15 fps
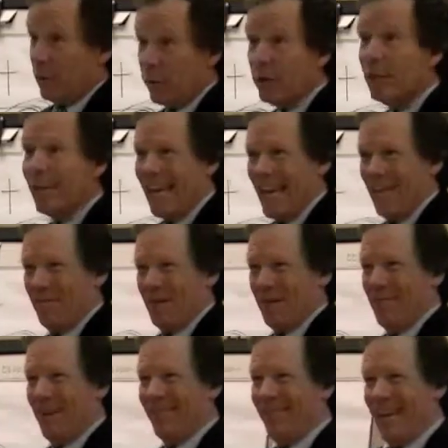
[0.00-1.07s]
really happy
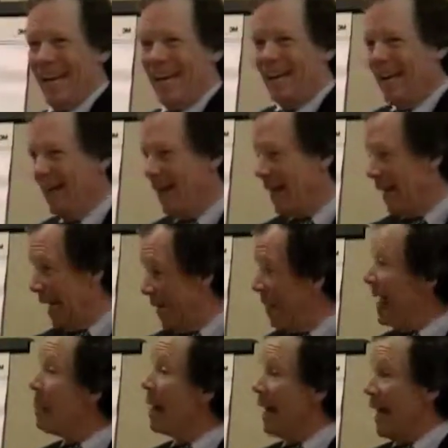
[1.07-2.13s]
about that, and
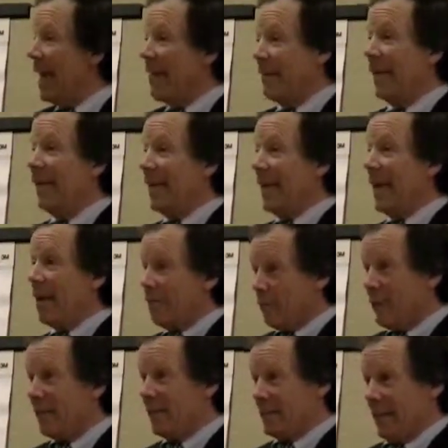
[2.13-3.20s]
they might have
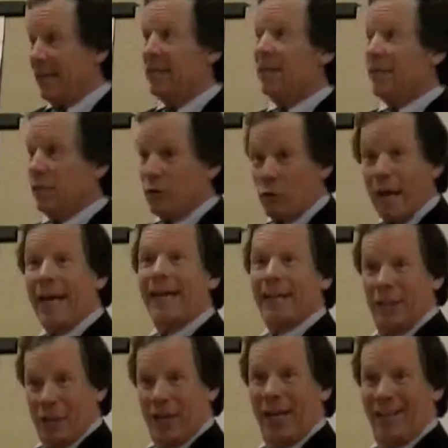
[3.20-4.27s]
every incentive in trying
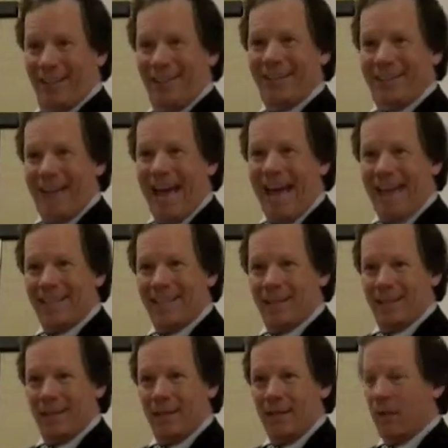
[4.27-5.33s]
to challenge that,
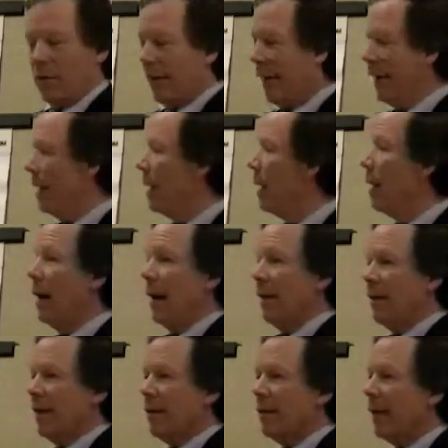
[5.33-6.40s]
okay? On
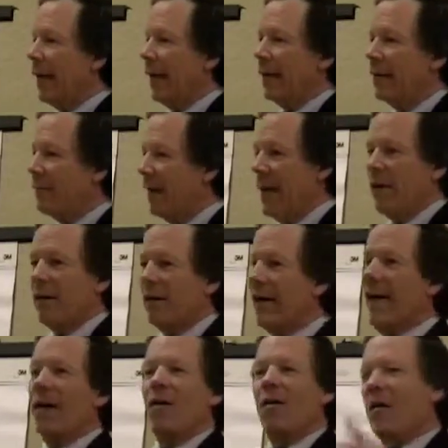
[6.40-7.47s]
the other hand, if they already
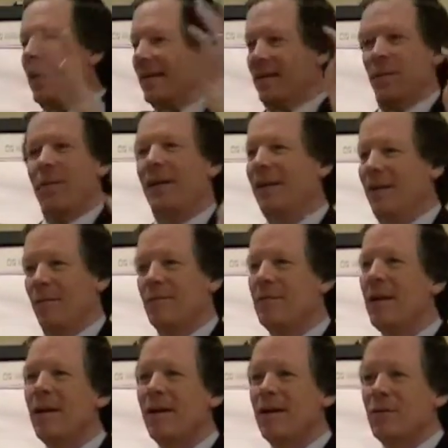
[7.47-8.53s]
got all kinds of money
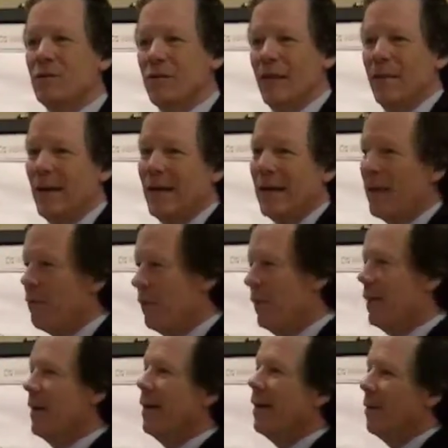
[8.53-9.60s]
themselves, they might not
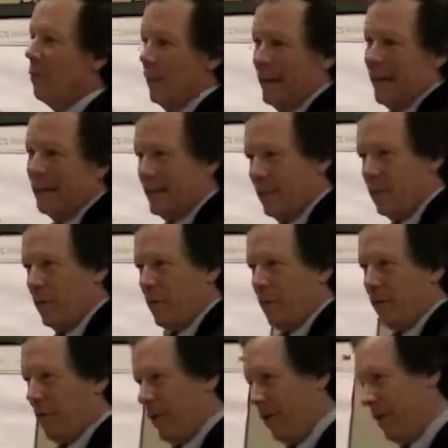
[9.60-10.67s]
really care what I did
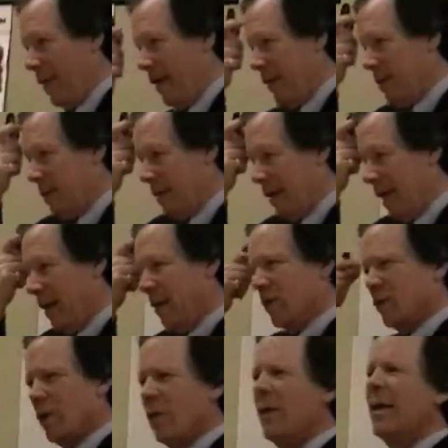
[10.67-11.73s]
with the $30,000.
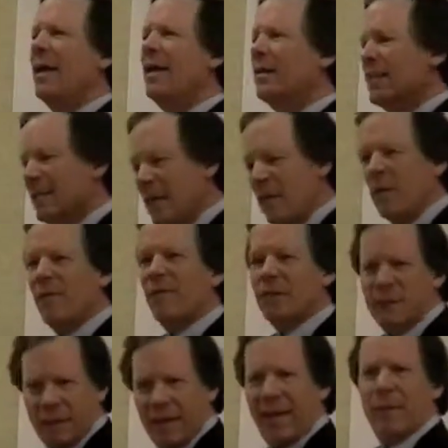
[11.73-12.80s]
So some of
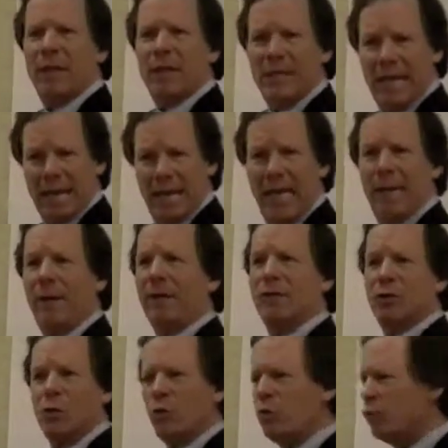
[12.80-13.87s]
it's family
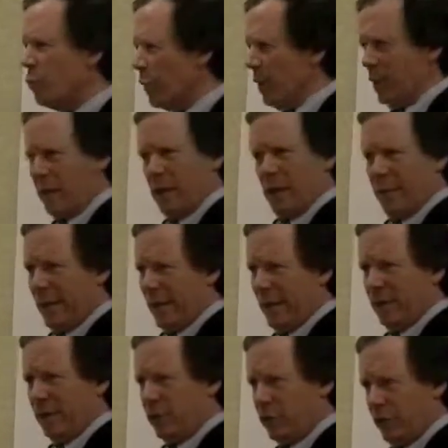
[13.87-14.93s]
dynamics, who's really going to be
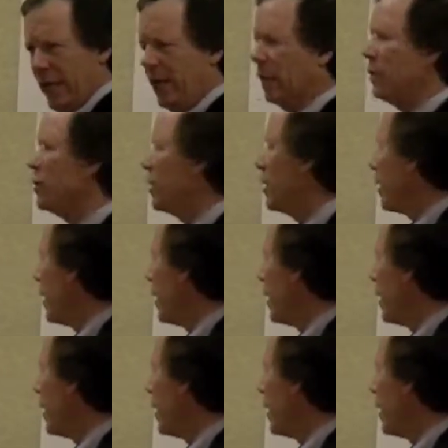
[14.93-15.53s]
out there challenging